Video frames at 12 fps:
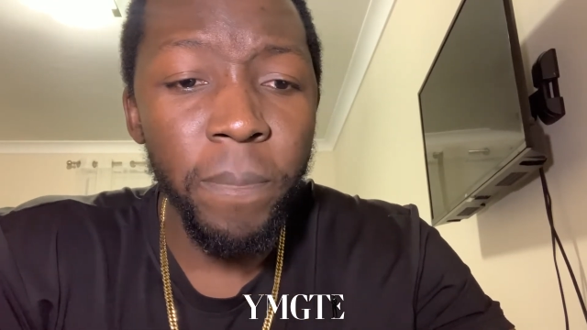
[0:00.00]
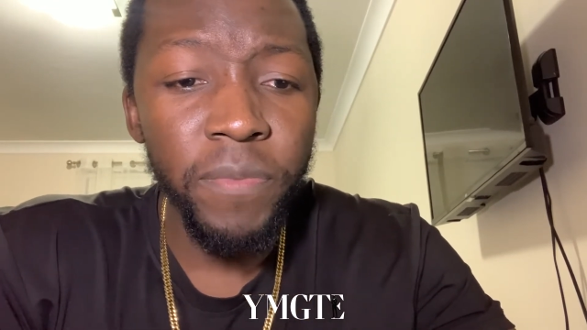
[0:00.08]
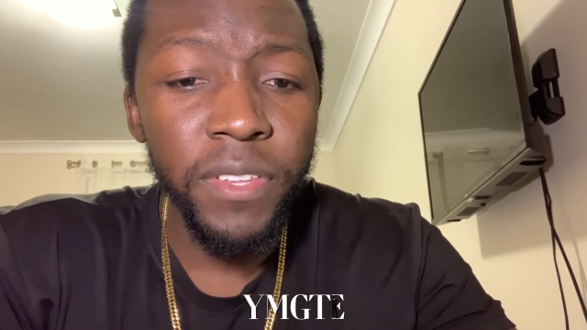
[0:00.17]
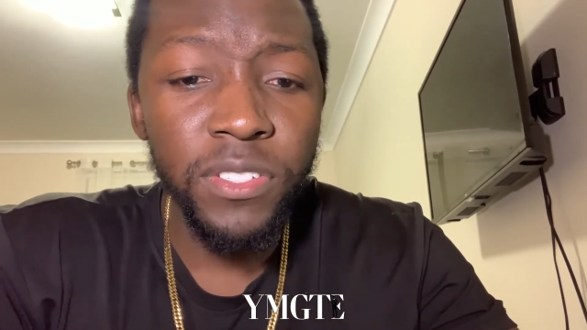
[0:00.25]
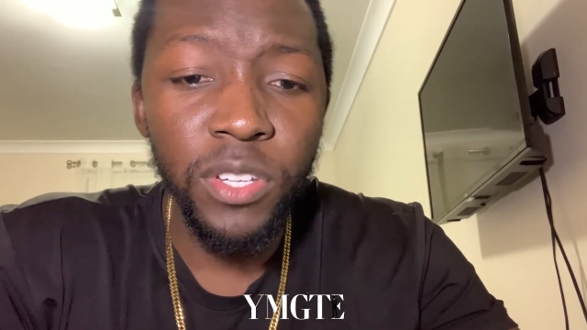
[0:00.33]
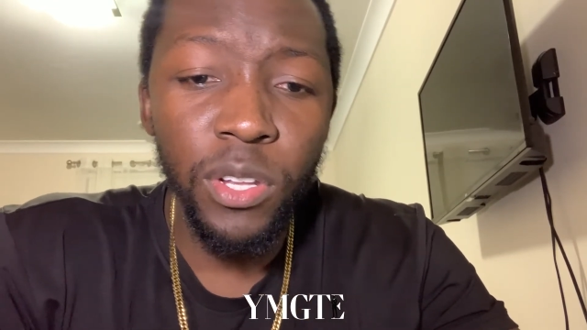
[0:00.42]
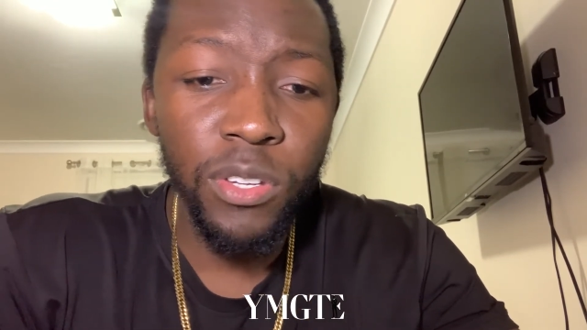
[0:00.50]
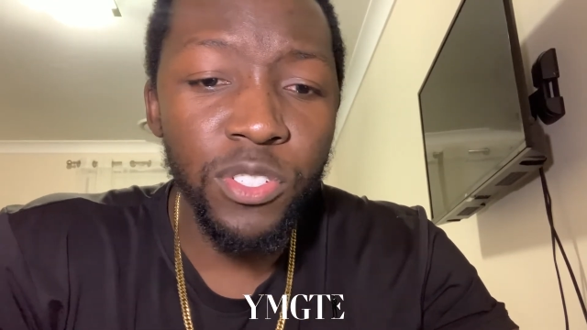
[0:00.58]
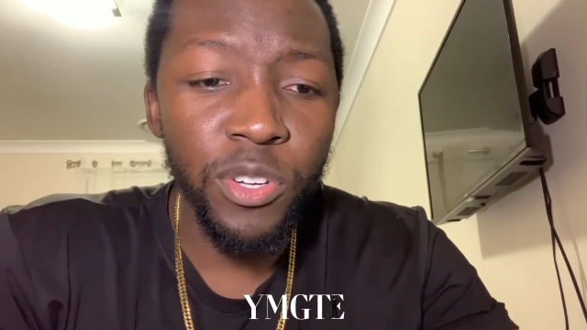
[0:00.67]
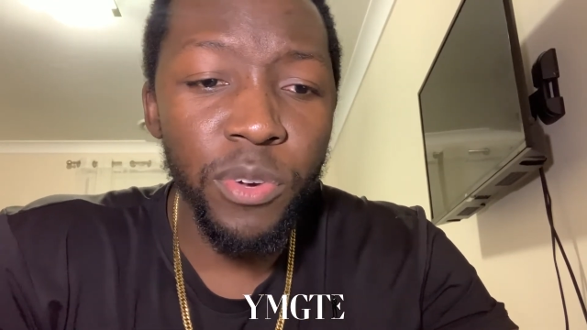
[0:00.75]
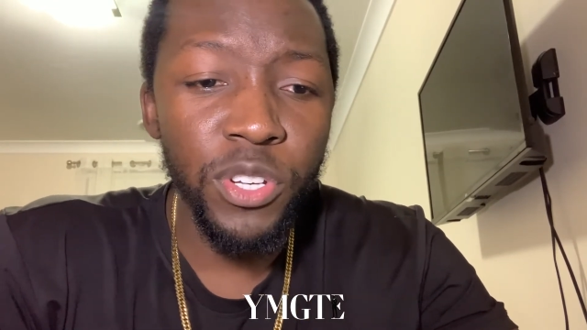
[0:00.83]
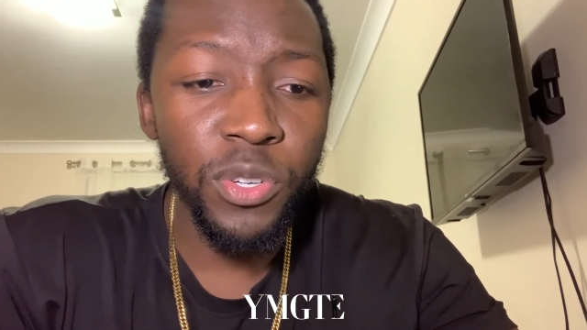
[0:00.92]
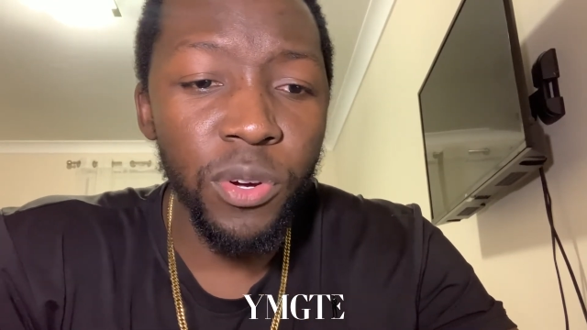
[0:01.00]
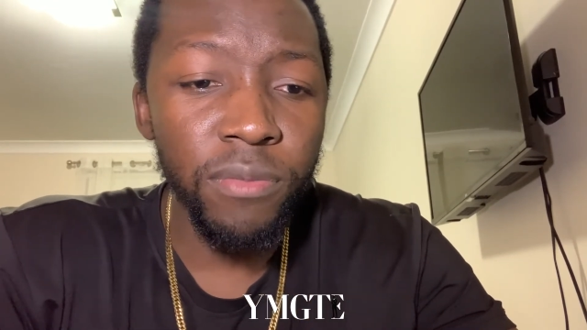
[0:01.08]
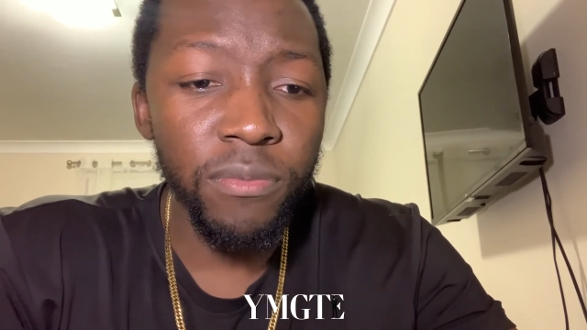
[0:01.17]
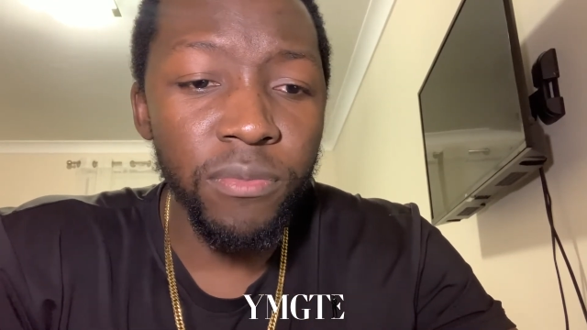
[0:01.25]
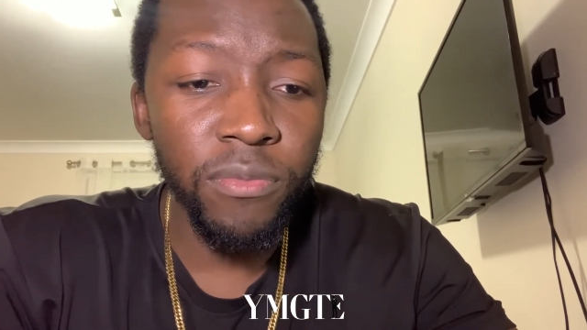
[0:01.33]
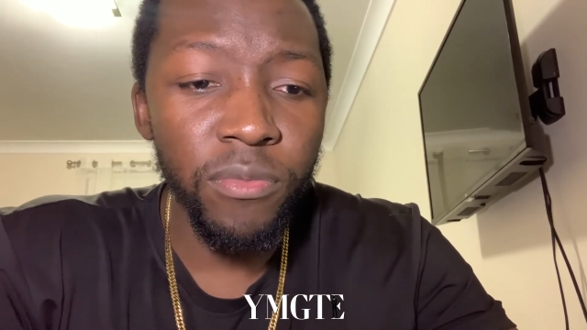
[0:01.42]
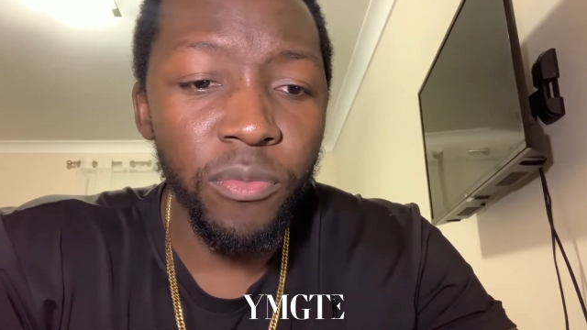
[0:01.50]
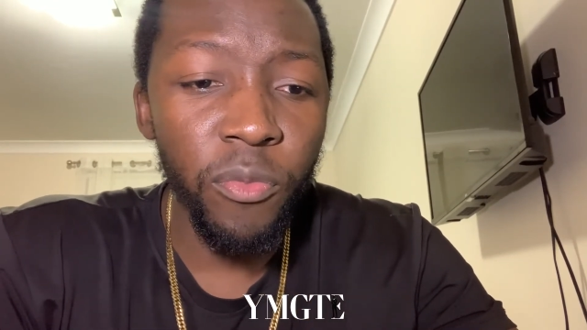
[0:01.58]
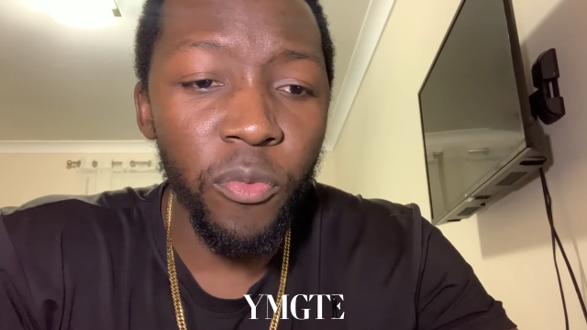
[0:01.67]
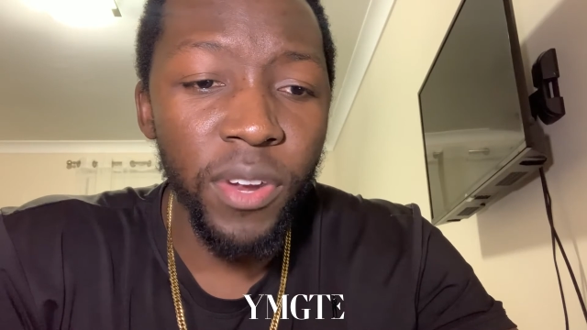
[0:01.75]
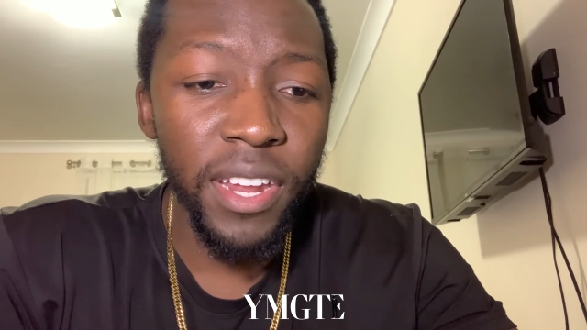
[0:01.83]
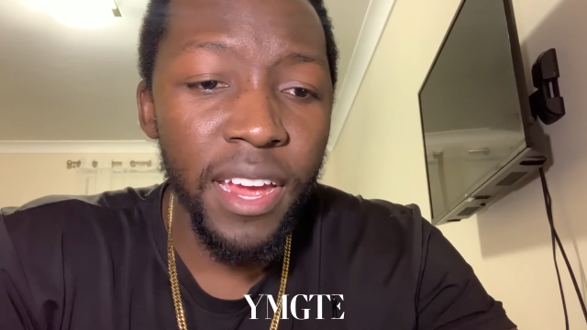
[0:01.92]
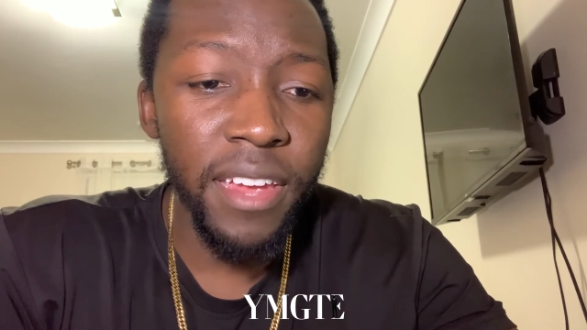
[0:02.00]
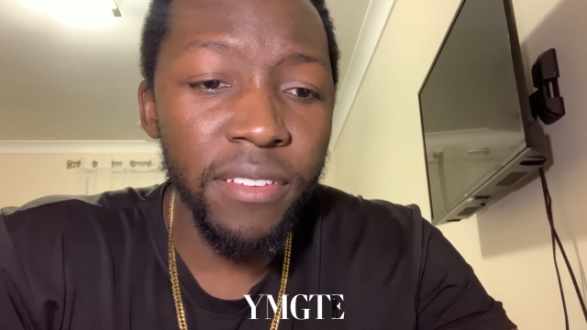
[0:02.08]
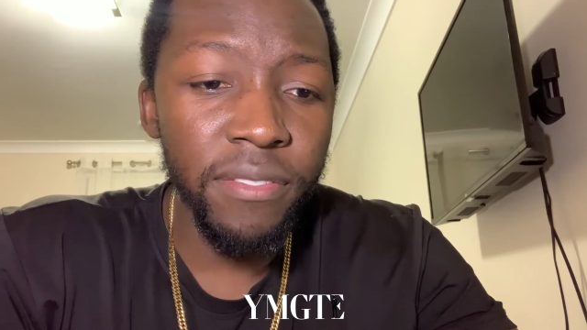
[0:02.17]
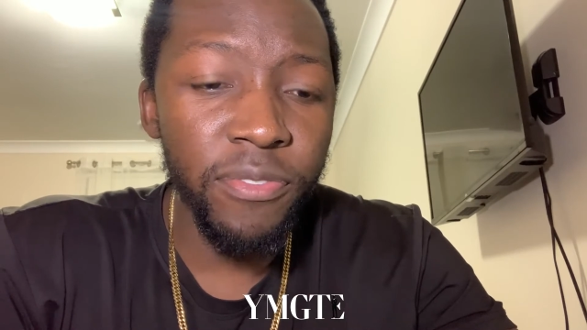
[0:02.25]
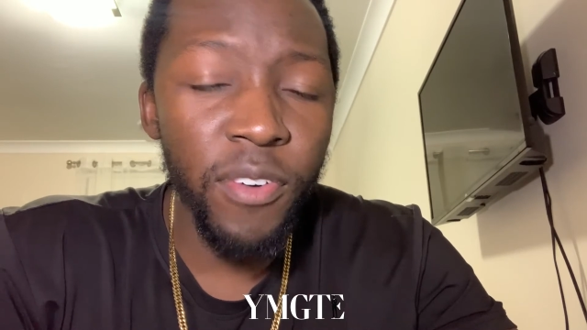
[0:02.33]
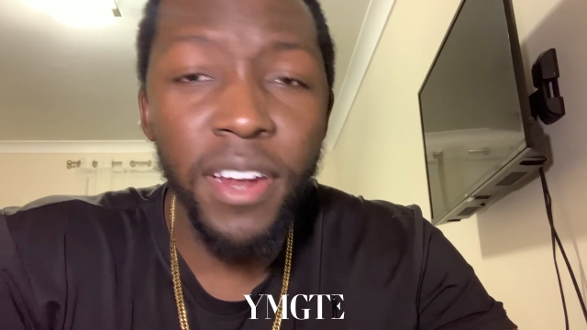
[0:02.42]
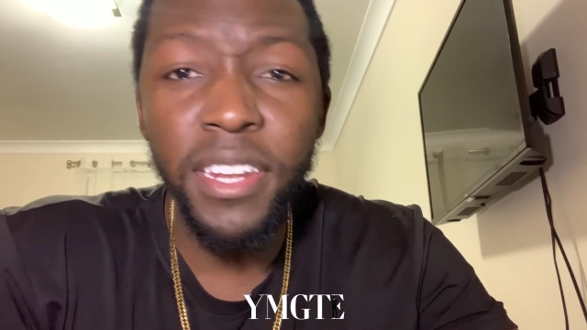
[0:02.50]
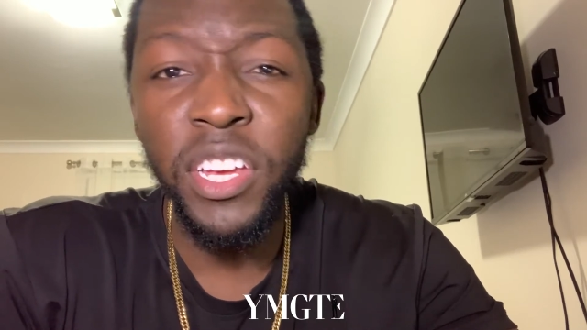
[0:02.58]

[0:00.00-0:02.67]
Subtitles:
So long story short, when I finally